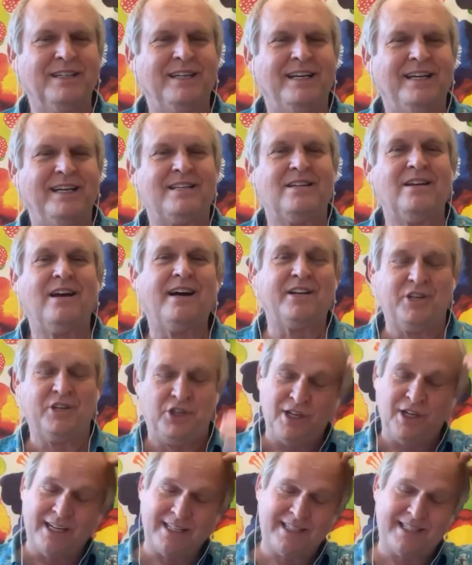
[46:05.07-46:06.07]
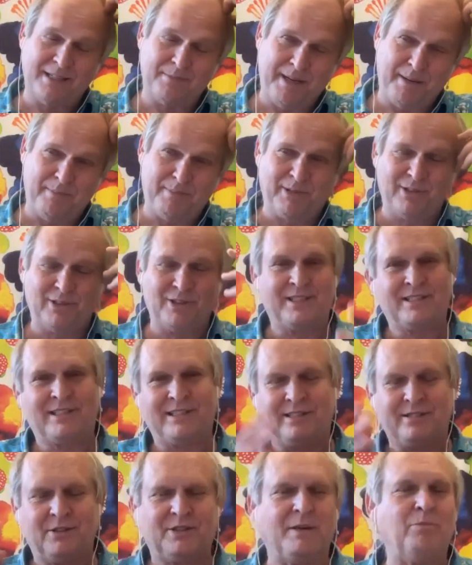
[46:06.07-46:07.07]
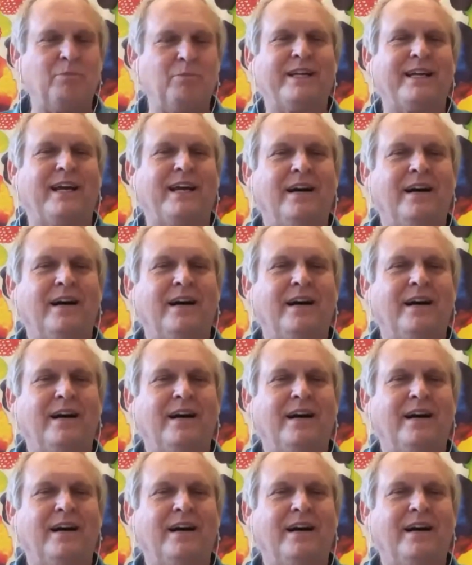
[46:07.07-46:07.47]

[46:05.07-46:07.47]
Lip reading: It's not just that people are somewhat